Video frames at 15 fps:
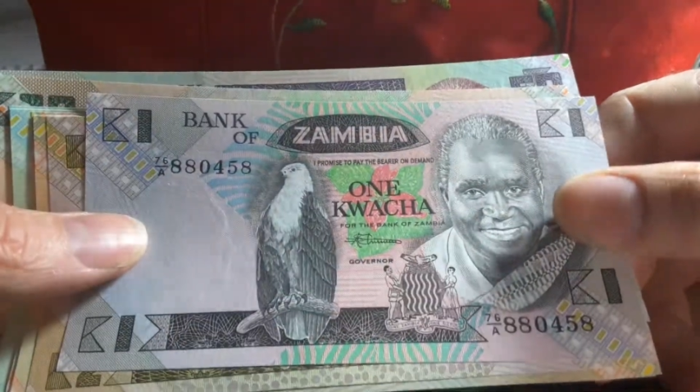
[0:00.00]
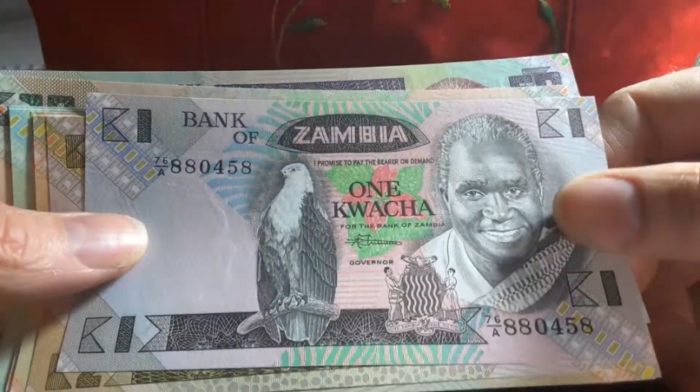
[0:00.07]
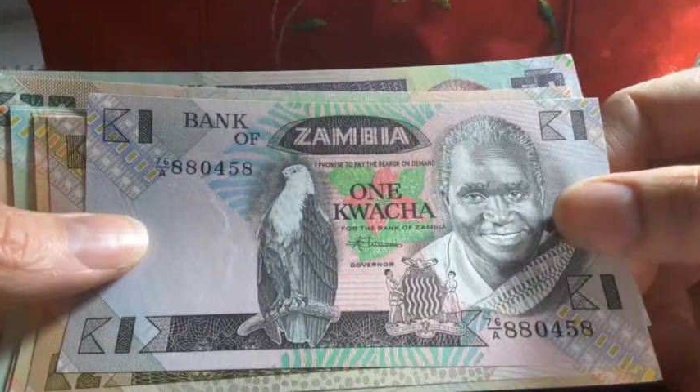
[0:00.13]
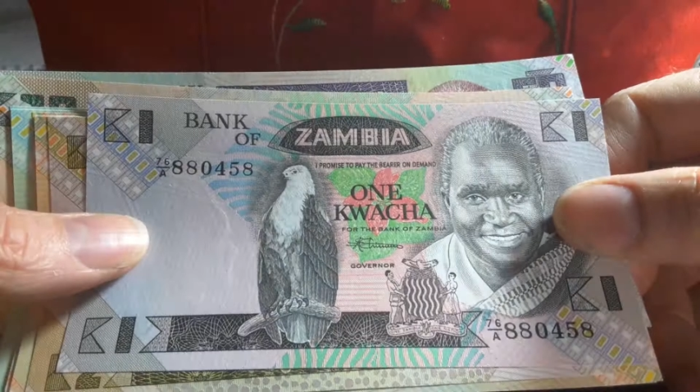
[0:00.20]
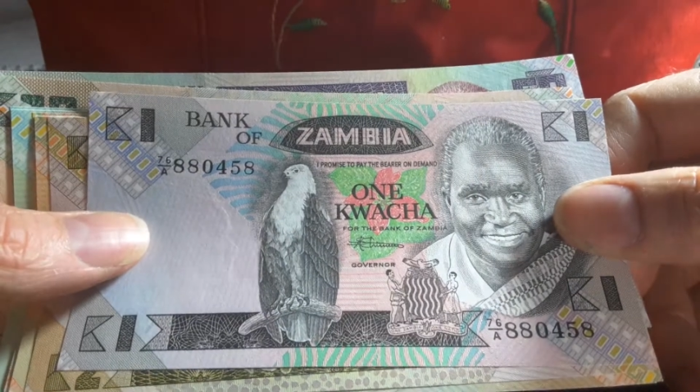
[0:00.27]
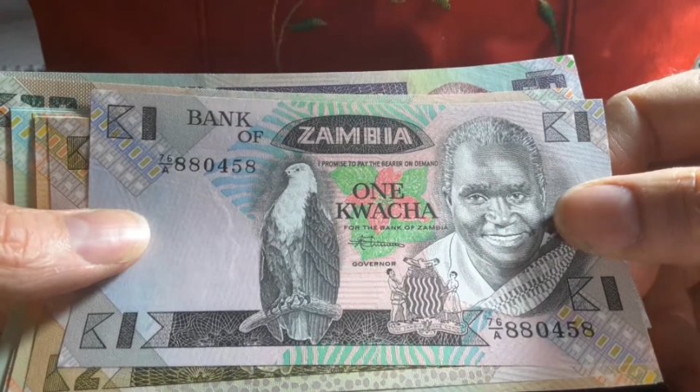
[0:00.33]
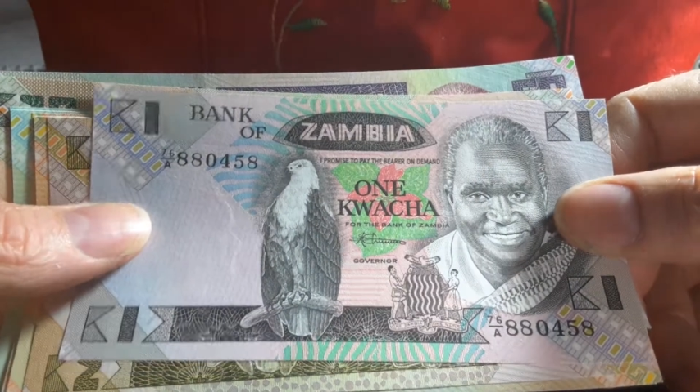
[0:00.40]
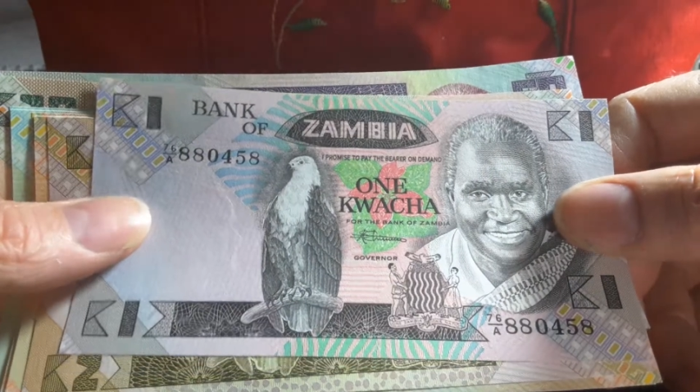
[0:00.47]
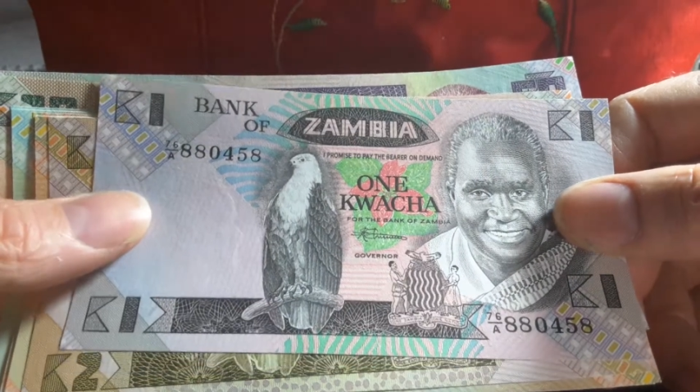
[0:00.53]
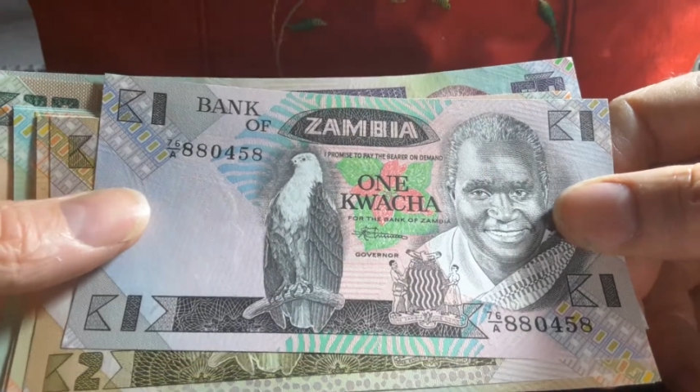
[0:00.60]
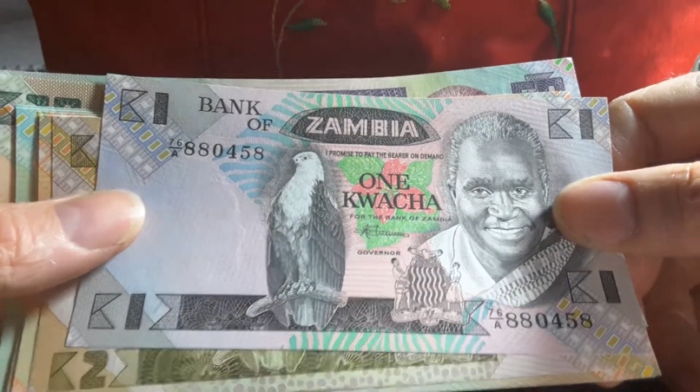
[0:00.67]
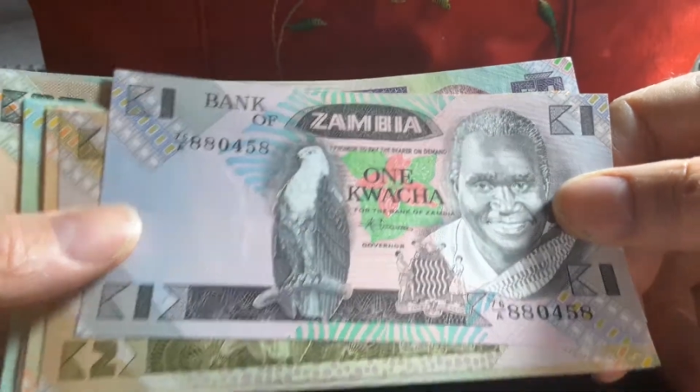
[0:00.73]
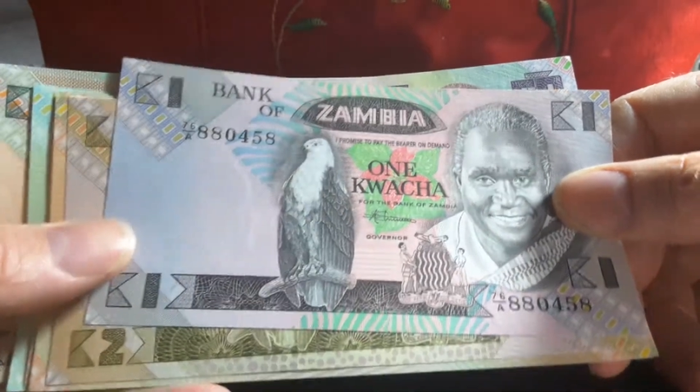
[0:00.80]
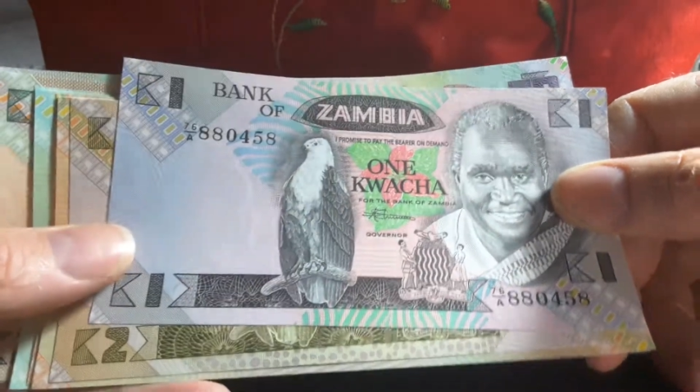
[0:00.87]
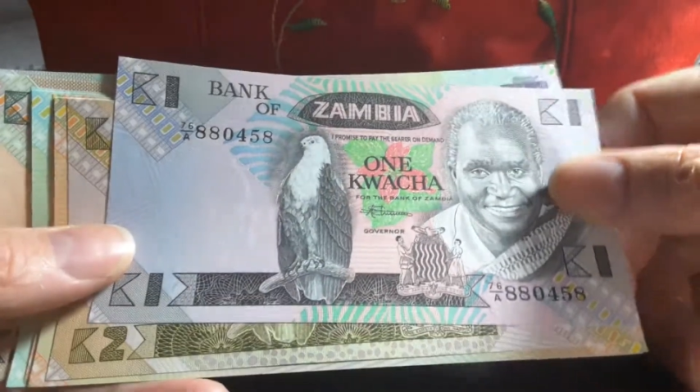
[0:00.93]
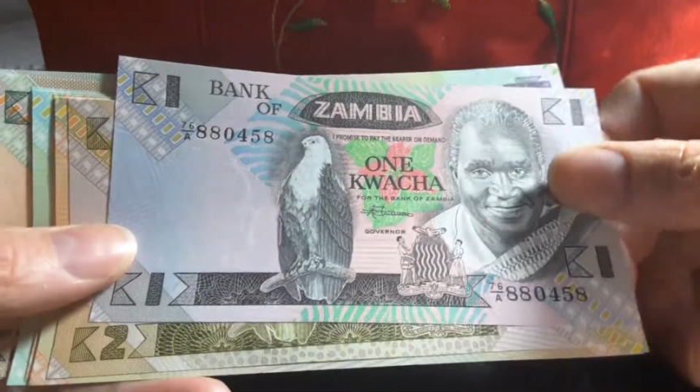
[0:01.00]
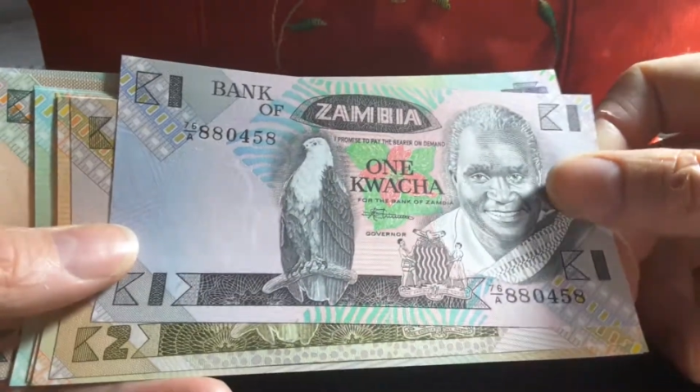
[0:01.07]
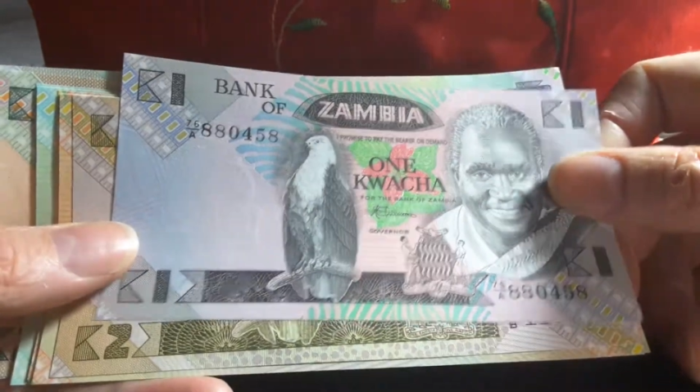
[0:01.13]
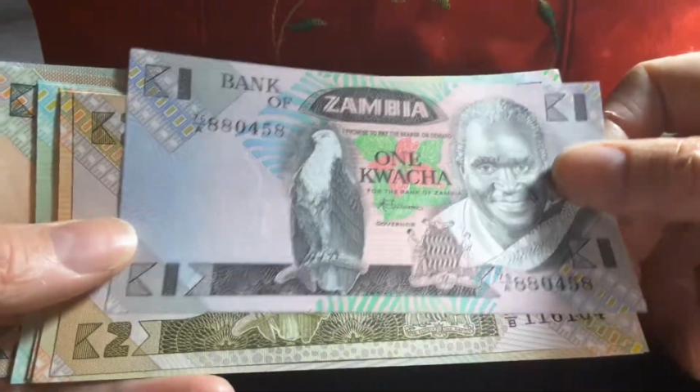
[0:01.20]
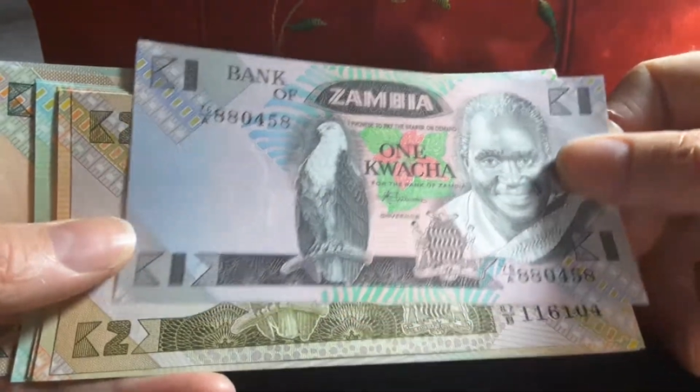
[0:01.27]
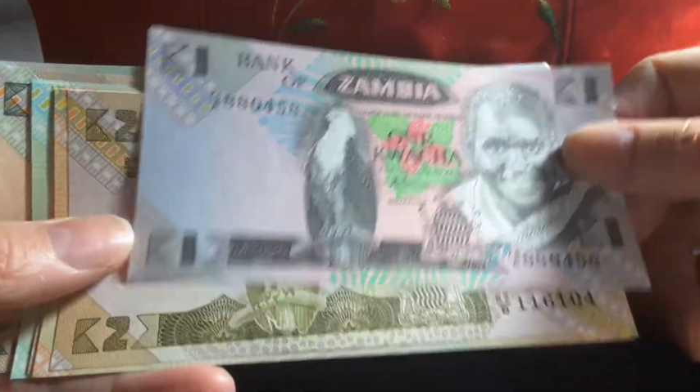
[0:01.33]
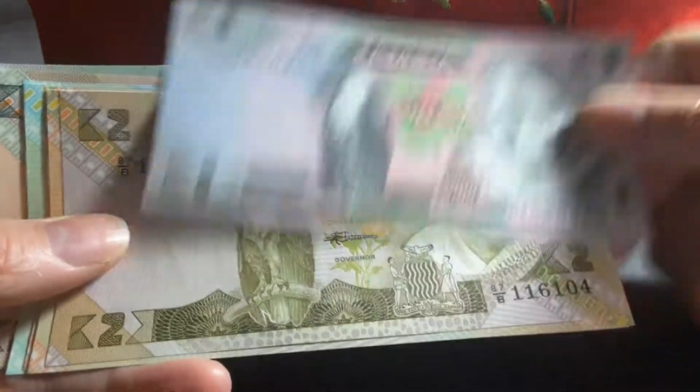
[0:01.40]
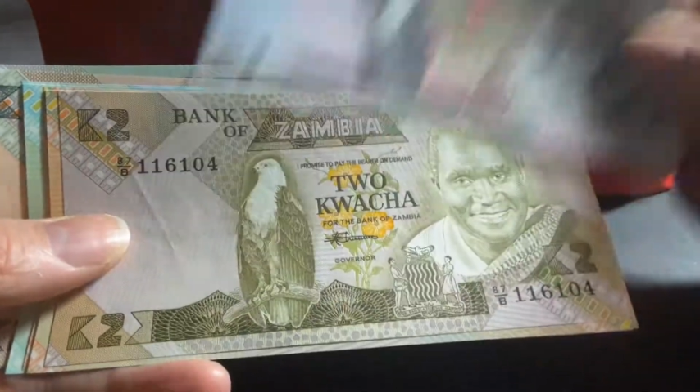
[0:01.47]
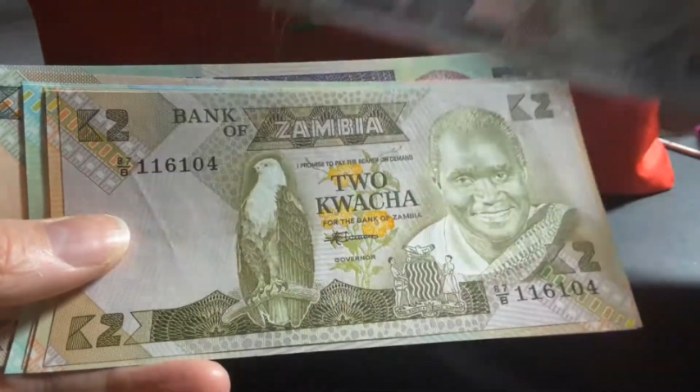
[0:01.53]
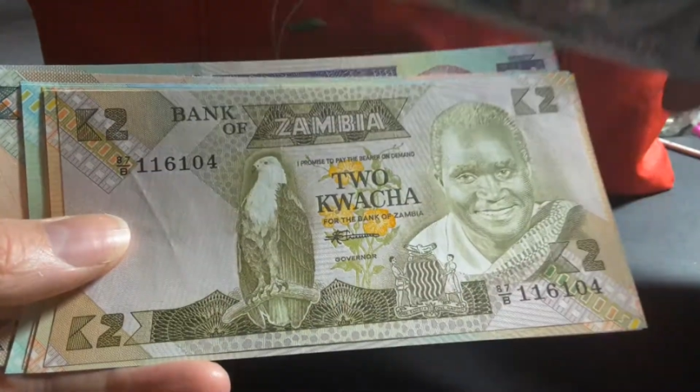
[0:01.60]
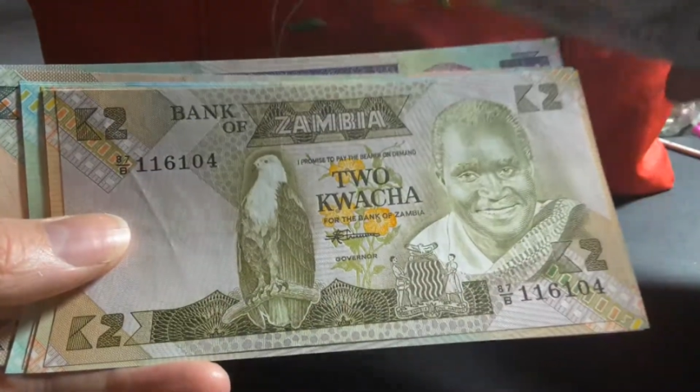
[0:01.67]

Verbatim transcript: flower and green on the back.